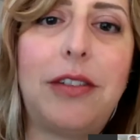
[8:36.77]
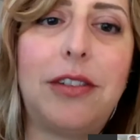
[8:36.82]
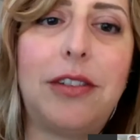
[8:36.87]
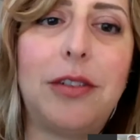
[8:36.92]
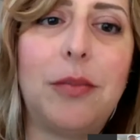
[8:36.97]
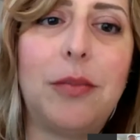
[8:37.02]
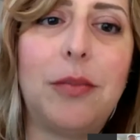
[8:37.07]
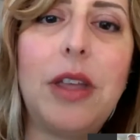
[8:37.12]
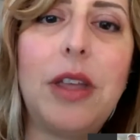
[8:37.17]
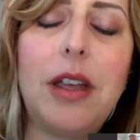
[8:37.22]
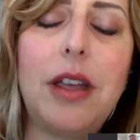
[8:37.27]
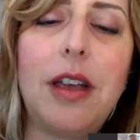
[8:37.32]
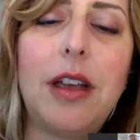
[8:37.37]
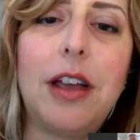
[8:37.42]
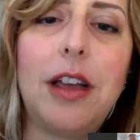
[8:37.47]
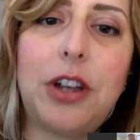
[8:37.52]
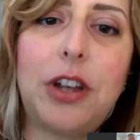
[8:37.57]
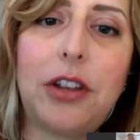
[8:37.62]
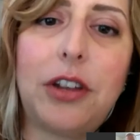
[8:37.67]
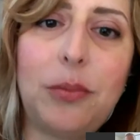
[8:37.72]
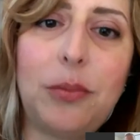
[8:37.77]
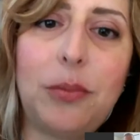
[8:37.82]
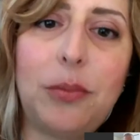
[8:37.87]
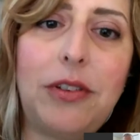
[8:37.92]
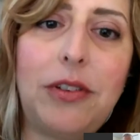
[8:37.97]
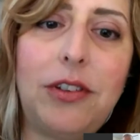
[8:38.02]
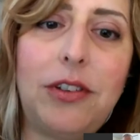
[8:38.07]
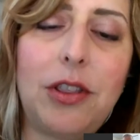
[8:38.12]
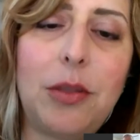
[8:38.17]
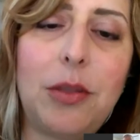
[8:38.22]
some
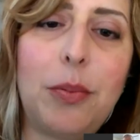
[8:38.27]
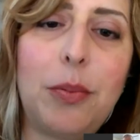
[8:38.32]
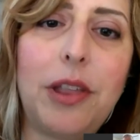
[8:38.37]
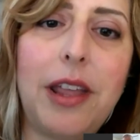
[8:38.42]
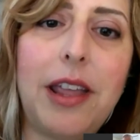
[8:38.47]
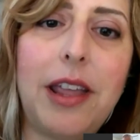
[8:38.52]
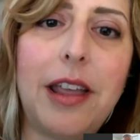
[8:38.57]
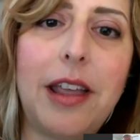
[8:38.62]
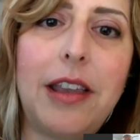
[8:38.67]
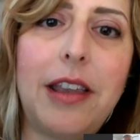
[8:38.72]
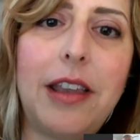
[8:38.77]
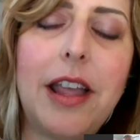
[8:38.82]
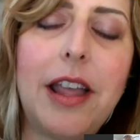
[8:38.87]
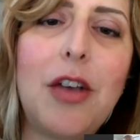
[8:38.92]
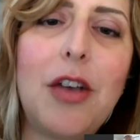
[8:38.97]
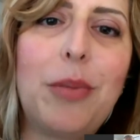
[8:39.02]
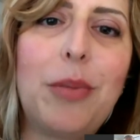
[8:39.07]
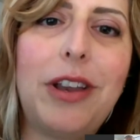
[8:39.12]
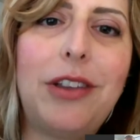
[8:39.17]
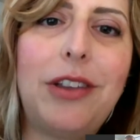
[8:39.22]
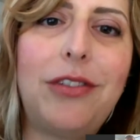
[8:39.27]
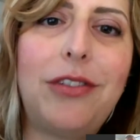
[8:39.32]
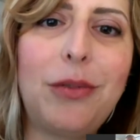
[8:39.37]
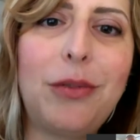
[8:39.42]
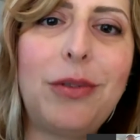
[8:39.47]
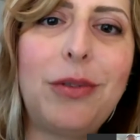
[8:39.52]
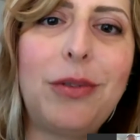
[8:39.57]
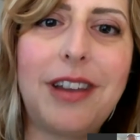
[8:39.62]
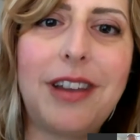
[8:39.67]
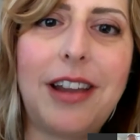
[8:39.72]
adjustments to the plan. But it's
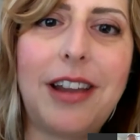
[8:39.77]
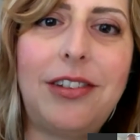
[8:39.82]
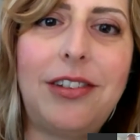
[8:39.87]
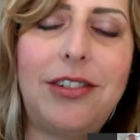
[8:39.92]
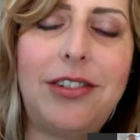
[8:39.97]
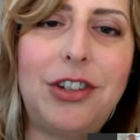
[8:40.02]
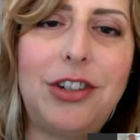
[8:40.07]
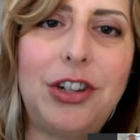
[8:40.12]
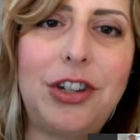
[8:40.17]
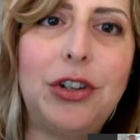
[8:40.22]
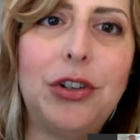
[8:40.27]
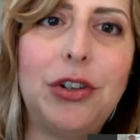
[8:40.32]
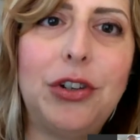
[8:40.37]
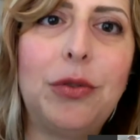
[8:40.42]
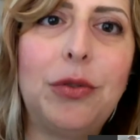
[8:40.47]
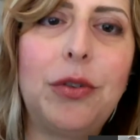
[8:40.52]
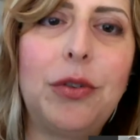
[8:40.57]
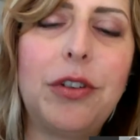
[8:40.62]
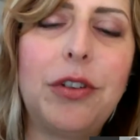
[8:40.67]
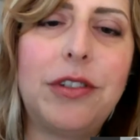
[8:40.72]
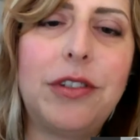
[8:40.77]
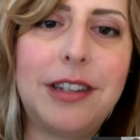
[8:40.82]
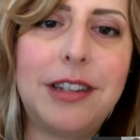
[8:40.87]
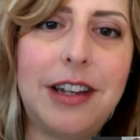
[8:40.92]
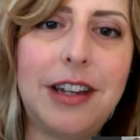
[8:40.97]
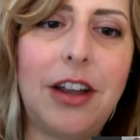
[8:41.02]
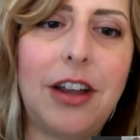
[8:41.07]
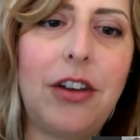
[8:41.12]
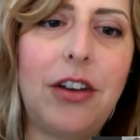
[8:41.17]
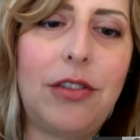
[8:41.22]
always nice to sit
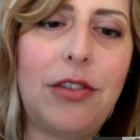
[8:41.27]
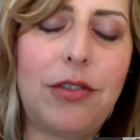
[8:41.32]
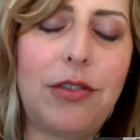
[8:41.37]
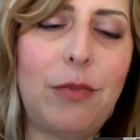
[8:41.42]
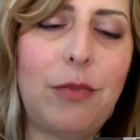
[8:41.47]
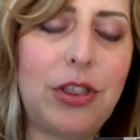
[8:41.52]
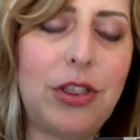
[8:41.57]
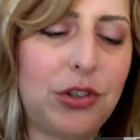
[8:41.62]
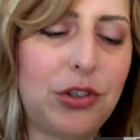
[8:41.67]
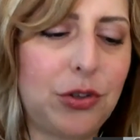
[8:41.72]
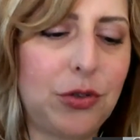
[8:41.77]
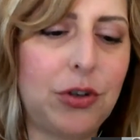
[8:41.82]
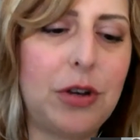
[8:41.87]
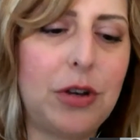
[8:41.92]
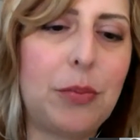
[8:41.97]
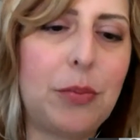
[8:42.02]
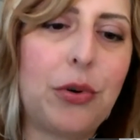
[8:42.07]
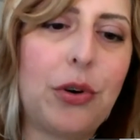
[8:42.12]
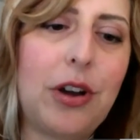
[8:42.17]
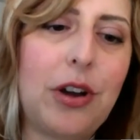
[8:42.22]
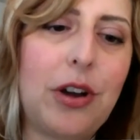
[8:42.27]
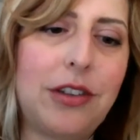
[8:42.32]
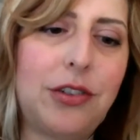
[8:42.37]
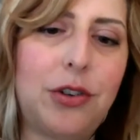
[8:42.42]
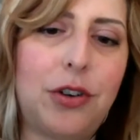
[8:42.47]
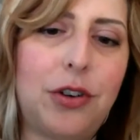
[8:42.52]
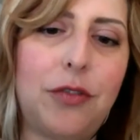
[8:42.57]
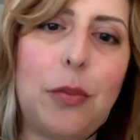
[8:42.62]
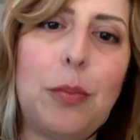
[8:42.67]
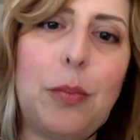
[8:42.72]
down with the storyboard as
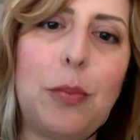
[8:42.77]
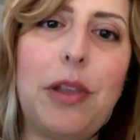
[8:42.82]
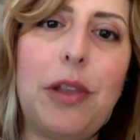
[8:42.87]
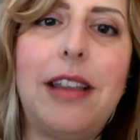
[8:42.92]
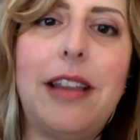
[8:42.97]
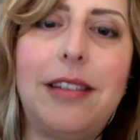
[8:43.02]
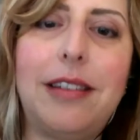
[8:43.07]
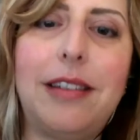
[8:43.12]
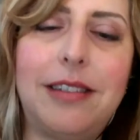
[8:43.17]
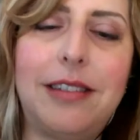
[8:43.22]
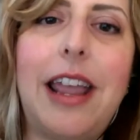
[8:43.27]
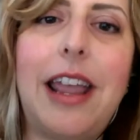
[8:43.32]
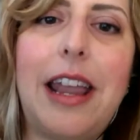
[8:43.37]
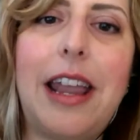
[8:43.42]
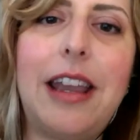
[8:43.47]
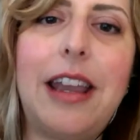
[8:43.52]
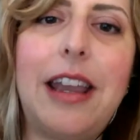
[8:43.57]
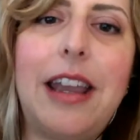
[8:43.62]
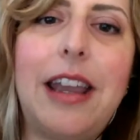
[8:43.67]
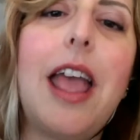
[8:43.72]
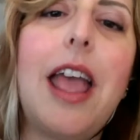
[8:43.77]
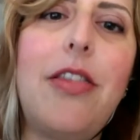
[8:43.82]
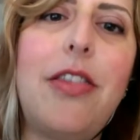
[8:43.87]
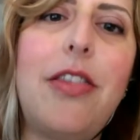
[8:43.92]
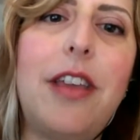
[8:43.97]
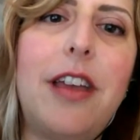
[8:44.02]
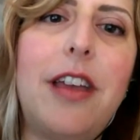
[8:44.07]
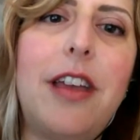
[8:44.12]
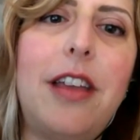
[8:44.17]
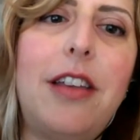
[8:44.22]
sort of a blank slate
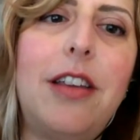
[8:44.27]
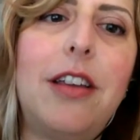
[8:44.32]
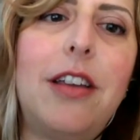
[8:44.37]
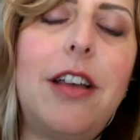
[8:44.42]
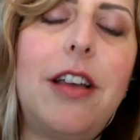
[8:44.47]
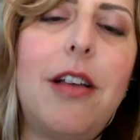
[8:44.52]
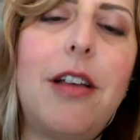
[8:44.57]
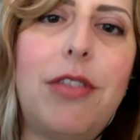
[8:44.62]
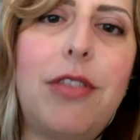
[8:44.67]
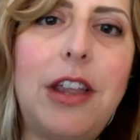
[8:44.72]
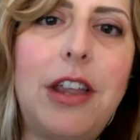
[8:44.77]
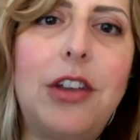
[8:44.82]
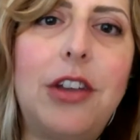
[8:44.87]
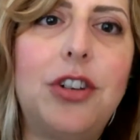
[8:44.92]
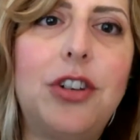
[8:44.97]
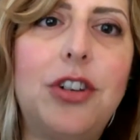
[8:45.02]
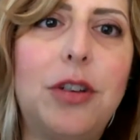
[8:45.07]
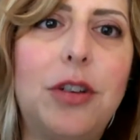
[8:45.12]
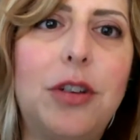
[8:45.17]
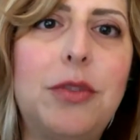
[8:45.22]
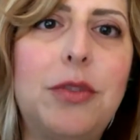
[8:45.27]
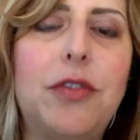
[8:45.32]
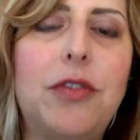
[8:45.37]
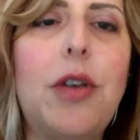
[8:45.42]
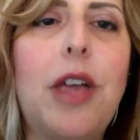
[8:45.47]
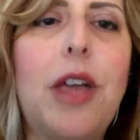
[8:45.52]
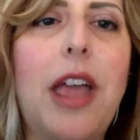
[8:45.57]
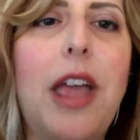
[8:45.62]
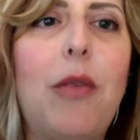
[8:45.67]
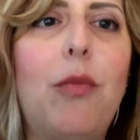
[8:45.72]
and then think in terms of,
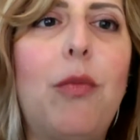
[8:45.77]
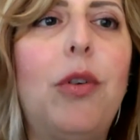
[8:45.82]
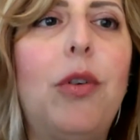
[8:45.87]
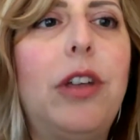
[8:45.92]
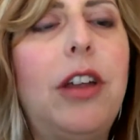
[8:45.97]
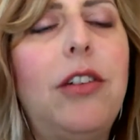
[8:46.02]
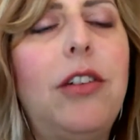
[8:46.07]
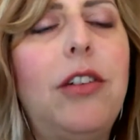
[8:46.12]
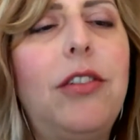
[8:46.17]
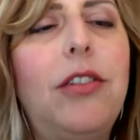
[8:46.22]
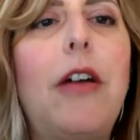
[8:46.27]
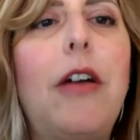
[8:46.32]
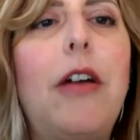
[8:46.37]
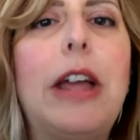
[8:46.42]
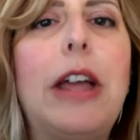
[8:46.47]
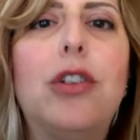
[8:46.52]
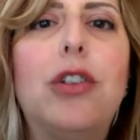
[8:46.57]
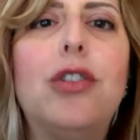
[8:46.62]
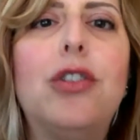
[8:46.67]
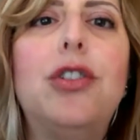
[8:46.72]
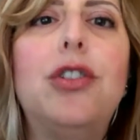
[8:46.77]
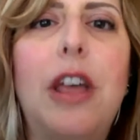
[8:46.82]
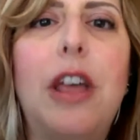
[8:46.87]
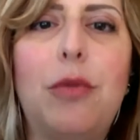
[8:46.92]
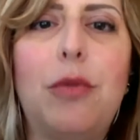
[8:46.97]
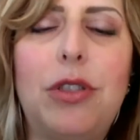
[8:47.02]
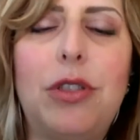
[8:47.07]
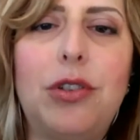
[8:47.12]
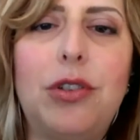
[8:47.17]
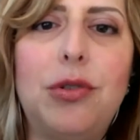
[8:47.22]
okay, well, here's how I could do
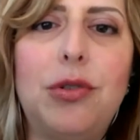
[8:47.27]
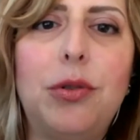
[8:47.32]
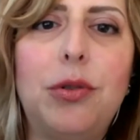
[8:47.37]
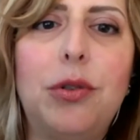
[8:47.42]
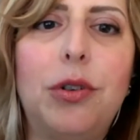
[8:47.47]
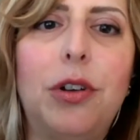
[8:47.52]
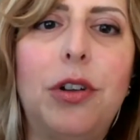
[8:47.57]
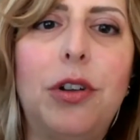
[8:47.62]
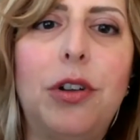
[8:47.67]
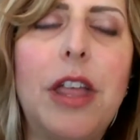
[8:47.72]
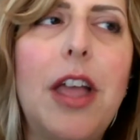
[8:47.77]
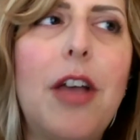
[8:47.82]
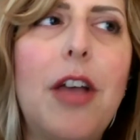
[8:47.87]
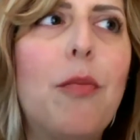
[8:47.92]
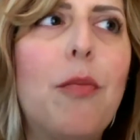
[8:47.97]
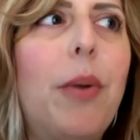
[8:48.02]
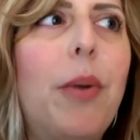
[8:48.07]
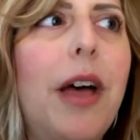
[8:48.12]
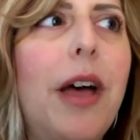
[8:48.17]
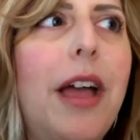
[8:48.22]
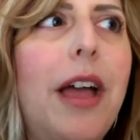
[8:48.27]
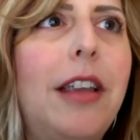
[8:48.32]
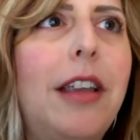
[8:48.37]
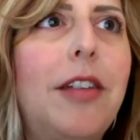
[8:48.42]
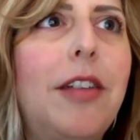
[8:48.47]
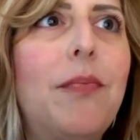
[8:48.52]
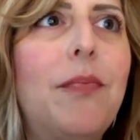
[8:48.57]
that with the tool, but